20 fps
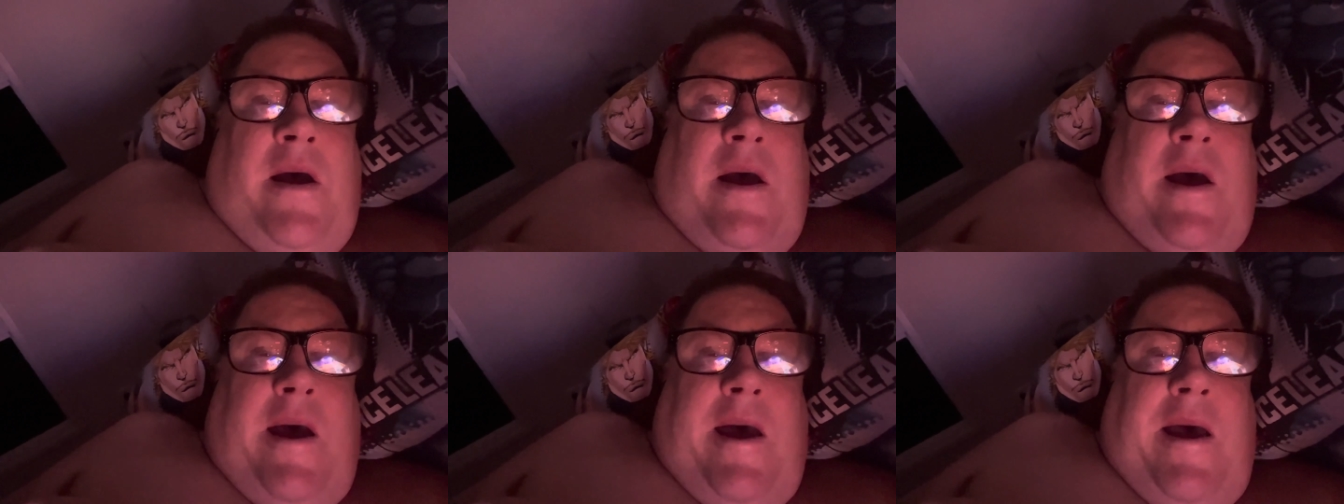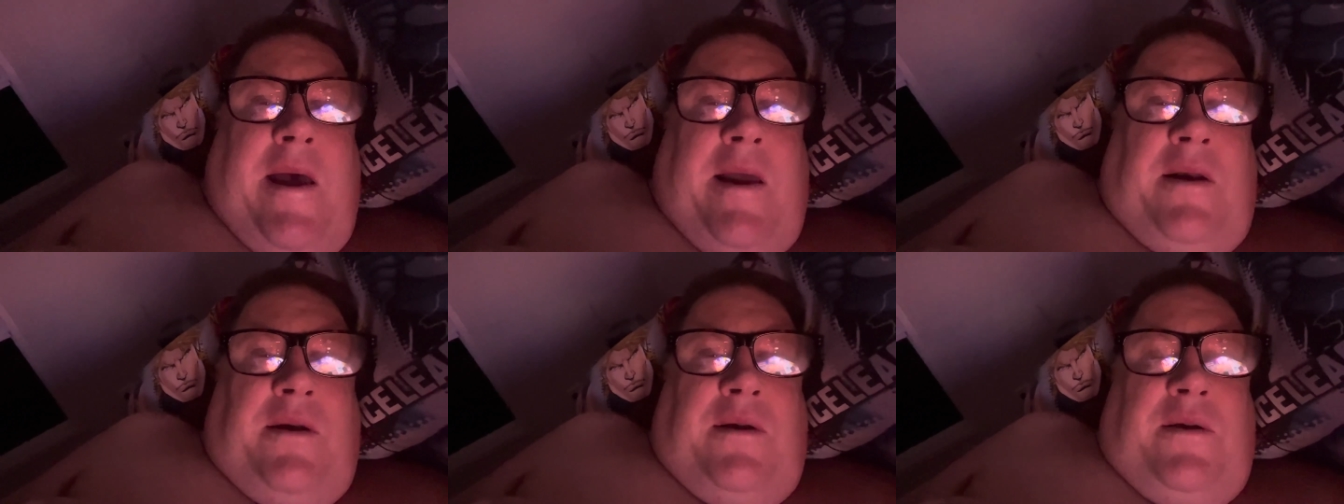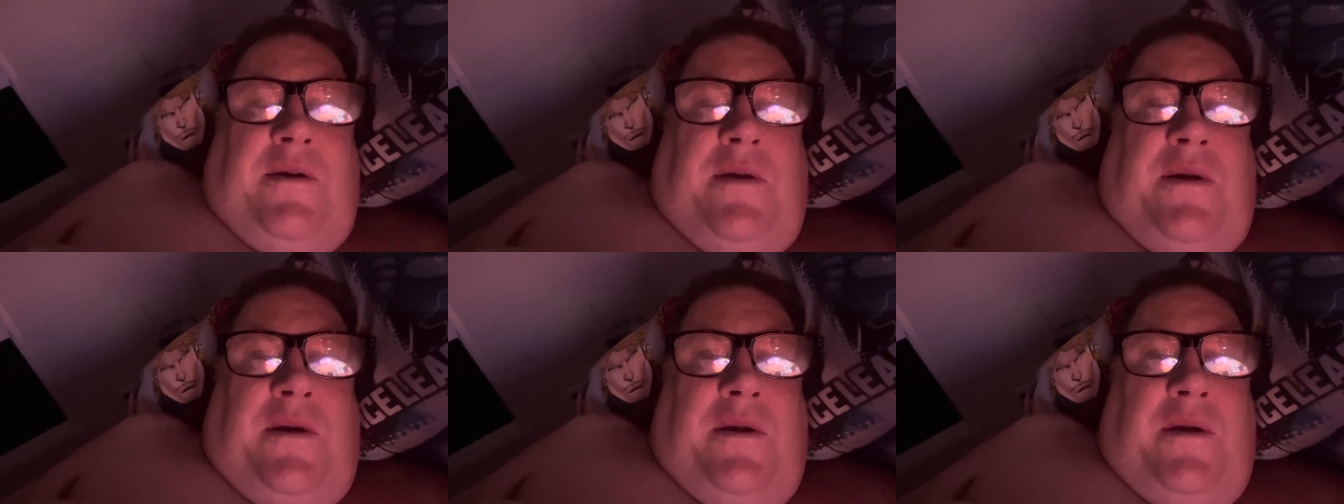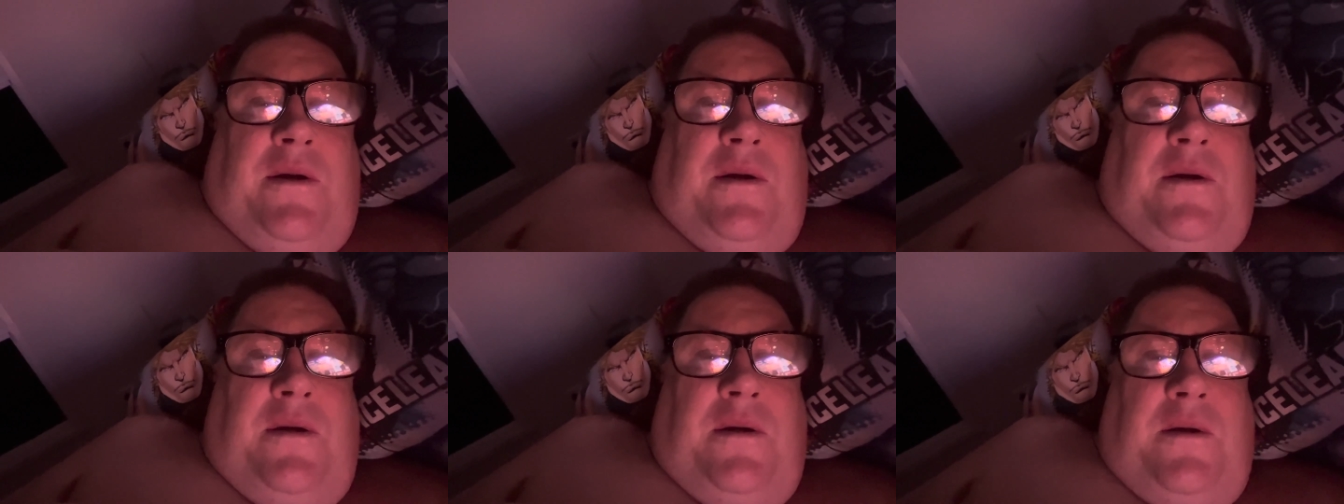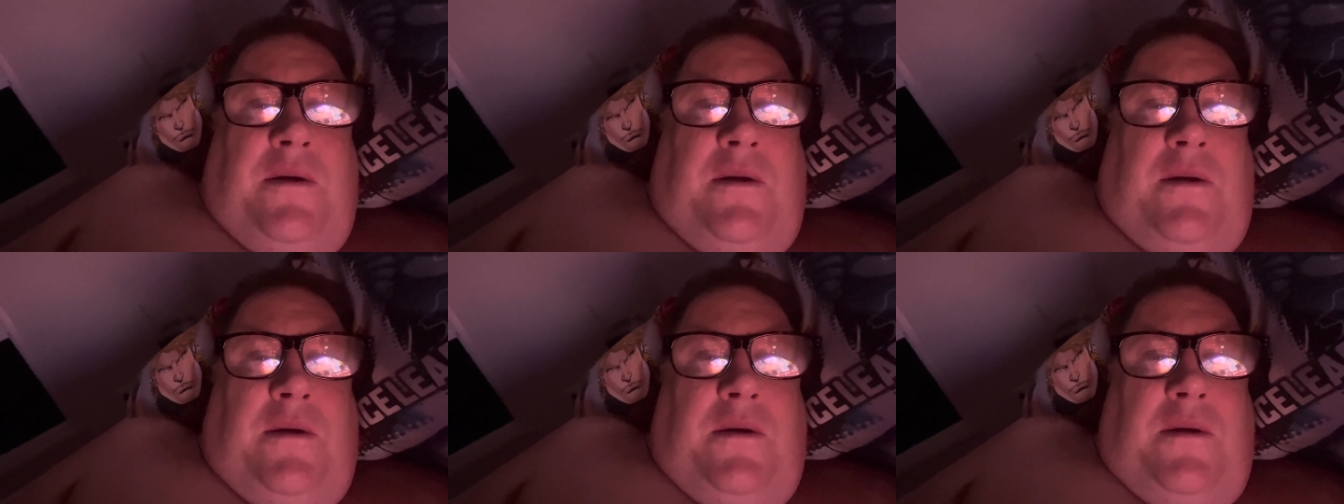And
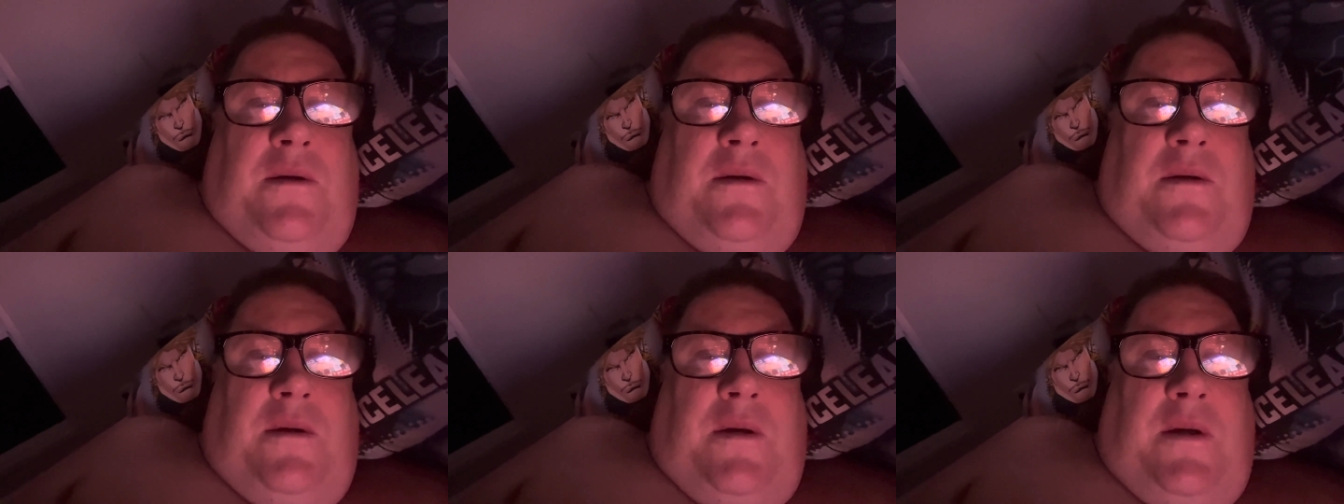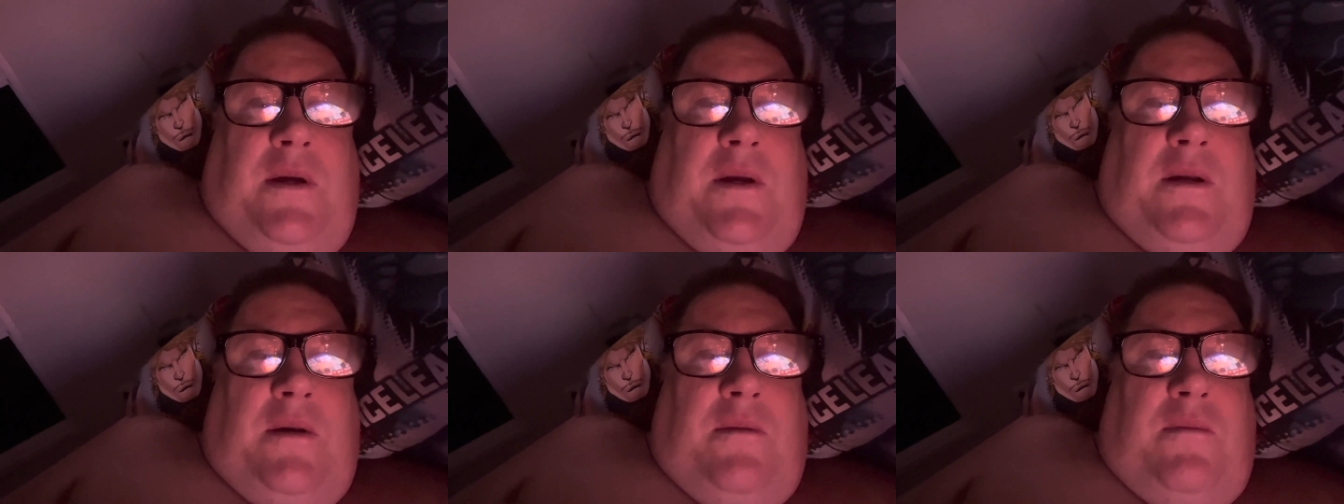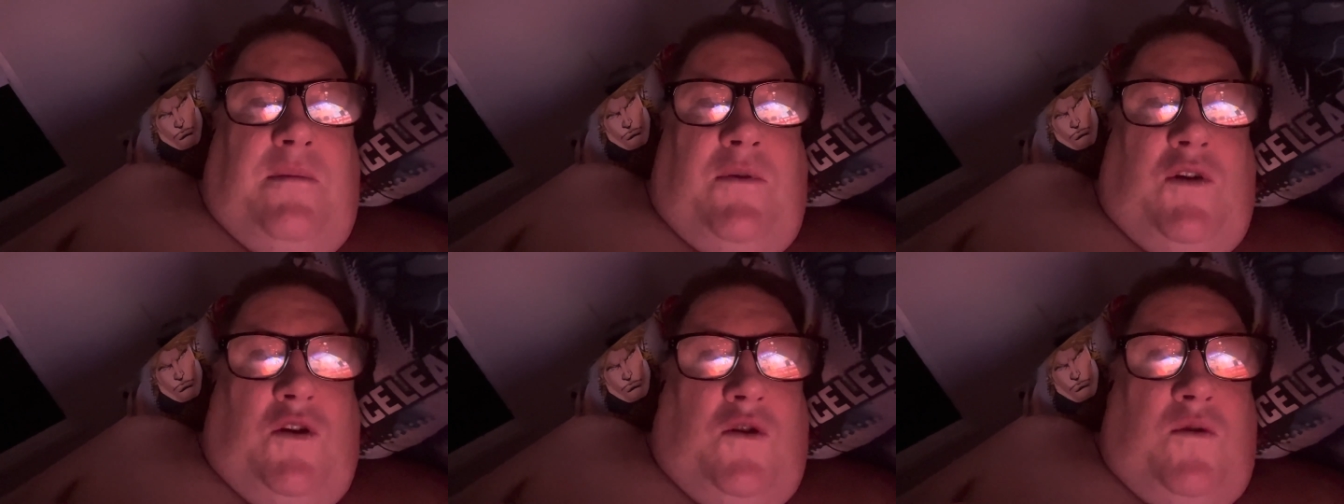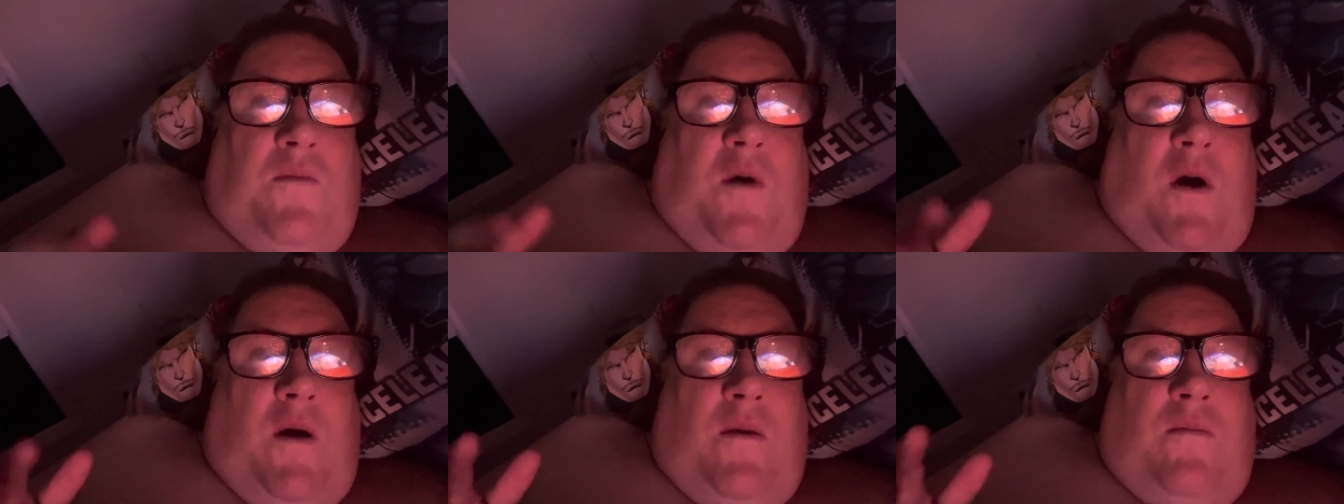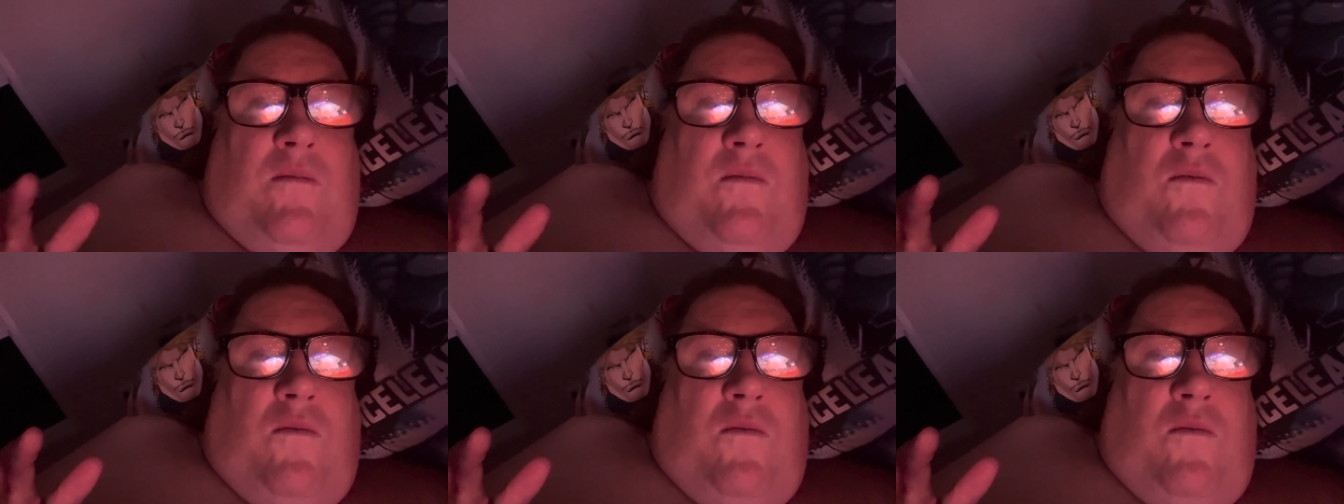he'd do my